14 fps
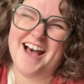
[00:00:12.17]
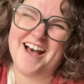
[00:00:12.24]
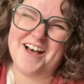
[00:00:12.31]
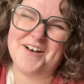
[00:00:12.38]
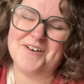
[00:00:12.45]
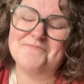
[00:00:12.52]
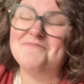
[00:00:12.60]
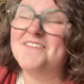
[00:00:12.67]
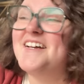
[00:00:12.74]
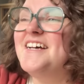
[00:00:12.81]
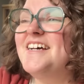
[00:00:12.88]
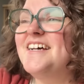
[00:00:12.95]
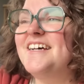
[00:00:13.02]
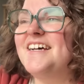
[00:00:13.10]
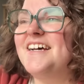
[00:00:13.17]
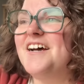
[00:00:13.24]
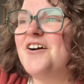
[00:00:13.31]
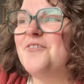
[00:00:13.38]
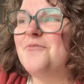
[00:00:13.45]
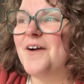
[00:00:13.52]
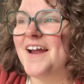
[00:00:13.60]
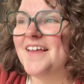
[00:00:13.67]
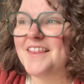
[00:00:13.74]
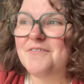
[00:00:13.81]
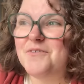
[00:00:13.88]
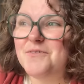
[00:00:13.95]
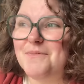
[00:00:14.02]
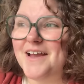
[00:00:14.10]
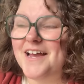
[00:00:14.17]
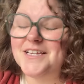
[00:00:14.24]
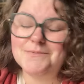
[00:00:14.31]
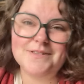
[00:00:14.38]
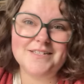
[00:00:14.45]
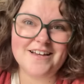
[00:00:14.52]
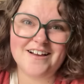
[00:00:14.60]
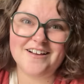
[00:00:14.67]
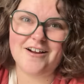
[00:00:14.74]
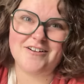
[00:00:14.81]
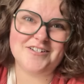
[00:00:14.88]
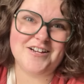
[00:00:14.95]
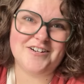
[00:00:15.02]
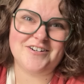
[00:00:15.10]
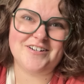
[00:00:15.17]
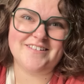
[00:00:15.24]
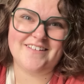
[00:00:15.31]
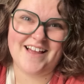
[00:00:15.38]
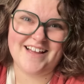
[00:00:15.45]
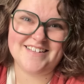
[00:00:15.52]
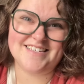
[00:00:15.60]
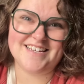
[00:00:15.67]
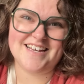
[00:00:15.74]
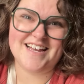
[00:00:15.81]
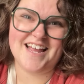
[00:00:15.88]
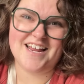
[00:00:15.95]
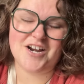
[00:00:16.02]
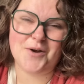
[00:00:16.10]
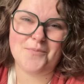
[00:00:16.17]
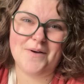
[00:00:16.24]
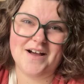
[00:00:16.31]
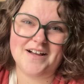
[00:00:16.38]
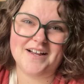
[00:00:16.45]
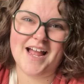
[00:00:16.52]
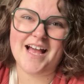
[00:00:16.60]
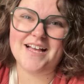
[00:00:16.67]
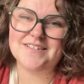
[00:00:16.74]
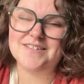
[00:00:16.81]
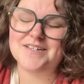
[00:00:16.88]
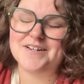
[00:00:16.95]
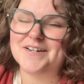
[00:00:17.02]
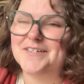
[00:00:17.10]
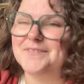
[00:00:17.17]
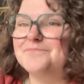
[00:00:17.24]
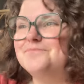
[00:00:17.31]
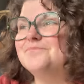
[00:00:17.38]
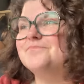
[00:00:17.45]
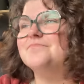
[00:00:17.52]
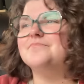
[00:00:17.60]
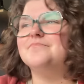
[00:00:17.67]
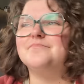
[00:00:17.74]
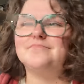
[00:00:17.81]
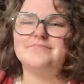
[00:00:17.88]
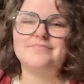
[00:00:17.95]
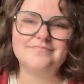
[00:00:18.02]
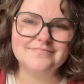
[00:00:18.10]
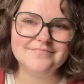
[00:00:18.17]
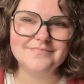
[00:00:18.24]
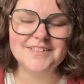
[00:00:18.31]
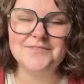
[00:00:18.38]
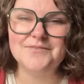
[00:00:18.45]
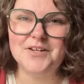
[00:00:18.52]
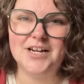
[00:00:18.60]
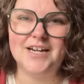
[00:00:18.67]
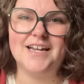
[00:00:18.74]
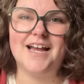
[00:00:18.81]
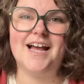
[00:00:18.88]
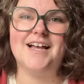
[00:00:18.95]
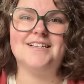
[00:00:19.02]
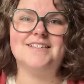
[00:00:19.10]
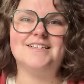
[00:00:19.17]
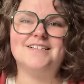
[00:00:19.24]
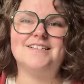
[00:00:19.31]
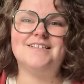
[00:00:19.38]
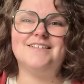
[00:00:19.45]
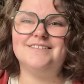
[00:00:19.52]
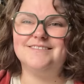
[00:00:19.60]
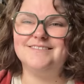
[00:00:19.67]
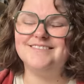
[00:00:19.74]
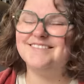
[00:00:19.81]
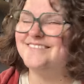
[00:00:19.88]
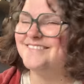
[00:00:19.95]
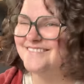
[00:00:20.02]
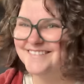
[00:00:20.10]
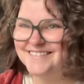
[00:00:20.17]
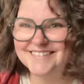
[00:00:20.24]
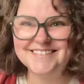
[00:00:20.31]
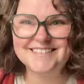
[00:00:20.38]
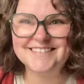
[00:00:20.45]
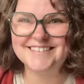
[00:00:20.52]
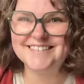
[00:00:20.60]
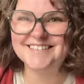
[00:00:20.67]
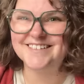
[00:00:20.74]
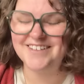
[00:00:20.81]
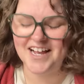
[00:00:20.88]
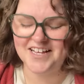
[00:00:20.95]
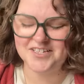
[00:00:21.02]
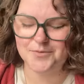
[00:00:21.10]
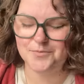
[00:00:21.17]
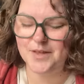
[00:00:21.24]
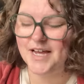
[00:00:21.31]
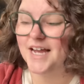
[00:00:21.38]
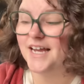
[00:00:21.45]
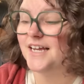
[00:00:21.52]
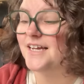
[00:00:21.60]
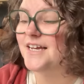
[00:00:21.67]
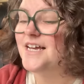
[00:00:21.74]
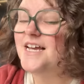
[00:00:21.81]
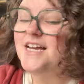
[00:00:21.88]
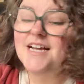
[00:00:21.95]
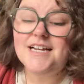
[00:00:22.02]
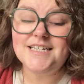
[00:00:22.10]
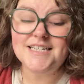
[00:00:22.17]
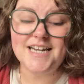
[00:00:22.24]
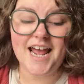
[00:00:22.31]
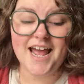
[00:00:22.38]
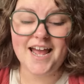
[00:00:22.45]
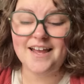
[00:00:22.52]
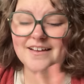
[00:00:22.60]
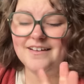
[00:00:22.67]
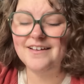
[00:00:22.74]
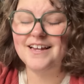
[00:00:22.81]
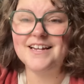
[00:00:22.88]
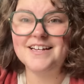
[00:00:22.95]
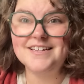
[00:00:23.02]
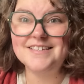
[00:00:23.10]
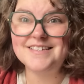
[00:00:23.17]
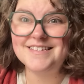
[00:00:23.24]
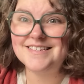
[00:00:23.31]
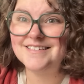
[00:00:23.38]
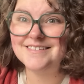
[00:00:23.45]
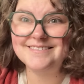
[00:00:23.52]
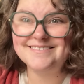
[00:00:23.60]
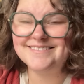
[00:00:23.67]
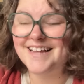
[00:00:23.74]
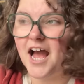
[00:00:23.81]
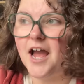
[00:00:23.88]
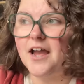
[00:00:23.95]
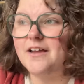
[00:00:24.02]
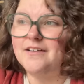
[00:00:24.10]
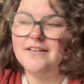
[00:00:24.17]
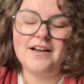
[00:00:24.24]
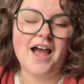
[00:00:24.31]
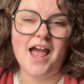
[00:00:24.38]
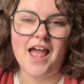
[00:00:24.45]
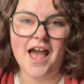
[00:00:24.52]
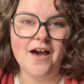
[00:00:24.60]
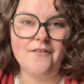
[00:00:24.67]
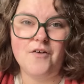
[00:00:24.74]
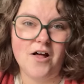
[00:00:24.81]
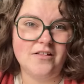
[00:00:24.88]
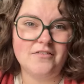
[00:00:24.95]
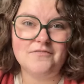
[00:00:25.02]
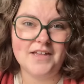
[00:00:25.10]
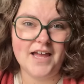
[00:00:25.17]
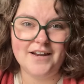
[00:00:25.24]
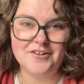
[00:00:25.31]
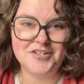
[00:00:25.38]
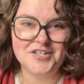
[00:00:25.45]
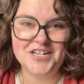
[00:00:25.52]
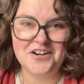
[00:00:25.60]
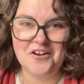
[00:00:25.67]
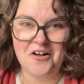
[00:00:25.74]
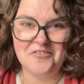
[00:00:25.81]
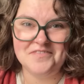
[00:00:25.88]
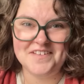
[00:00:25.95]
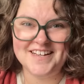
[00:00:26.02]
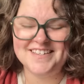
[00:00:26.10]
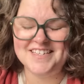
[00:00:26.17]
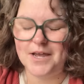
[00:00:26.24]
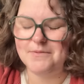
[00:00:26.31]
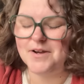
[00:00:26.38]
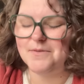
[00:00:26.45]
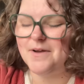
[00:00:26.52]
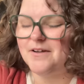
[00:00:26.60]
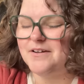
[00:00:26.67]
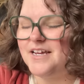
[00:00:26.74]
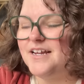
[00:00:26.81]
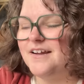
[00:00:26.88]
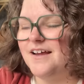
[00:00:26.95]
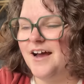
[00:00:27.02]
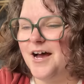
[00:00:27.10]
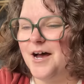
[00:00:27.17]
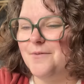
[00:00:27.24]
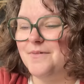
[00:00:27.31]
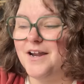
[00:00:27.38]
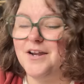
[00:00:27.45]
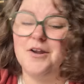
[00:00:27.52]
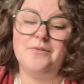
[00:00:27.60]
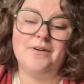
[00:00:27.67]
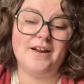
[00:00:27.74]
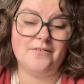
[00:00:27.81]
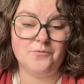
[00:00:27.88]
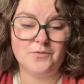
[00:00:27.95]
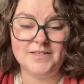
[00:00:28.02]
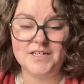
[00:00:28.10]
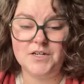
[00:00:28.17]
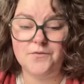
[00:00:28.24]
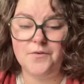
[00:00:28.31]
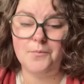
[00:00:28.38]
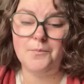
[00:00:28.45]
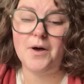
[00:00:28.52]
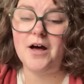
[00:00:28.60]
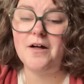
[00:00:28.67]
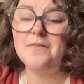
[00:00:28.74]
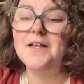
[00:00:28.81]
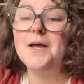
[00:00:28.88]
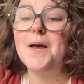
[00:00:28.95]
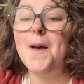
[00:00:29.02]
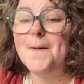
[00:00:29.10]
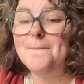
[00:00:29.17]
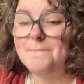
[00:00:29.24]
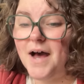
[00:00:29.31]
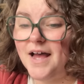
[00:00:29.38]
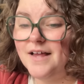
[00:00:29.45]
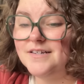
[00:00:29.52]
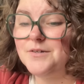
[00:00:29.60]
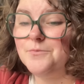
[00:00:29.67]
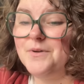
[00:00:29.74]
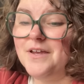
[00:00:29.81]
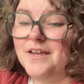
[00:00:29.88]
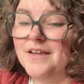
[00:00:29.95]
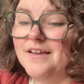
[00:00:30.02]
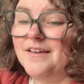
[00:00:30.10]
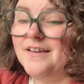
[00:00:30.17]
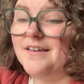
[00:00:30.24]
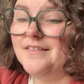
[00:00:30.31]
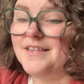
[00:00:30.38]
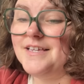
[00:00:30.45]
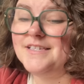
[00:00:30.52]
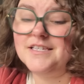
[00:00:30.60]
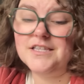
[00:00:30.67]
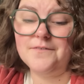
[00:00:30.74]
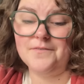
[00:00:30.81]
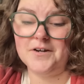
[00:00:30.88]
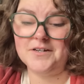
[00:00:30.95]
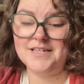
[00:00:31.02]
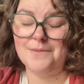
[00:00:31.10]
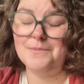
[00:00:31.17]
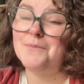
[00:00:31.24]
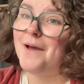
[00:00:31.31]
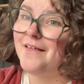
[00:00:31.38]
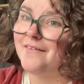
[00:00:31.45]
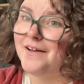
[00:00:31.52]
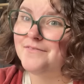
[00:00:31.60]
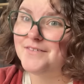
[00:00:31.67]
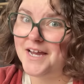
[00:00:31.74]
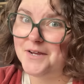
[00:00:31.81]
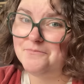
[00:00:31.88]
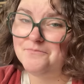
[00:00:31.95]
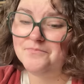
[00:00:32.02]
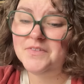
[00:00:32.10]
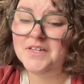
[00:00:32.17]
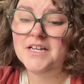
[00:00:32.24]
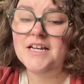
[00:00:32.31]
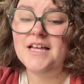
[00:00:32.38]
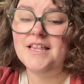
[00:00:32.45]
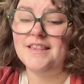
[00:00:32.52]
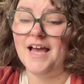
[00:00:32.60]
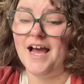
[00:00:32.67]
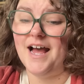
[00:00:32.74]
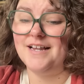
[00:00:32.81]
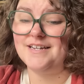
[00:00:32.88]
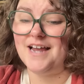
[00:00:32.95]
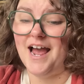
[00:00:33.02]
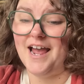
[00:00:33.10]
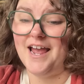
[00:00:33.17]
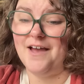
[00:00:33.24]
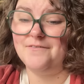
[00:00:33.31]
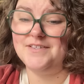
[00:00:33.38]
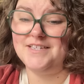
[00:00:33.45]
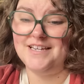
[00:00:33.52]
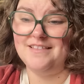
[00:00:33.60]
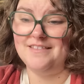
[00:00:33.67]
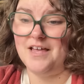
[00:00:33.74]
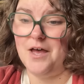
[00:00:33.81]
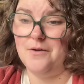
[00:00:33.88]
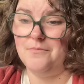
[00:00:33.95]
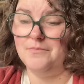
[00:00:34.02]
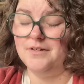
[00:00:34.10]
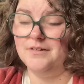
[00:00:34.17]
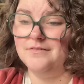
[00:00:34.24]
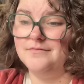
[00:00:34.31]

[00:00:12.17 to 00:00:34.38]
um, where I live with my husband Doug, our daughter Eliza, and our pug Esther. If you couldn't guess, the Lions are playing. Today it is, I, I have all of the energy and all of the excitement about it. Um, and I know not everyone's into football, but we, this is the first time in my lifetime that I have seen them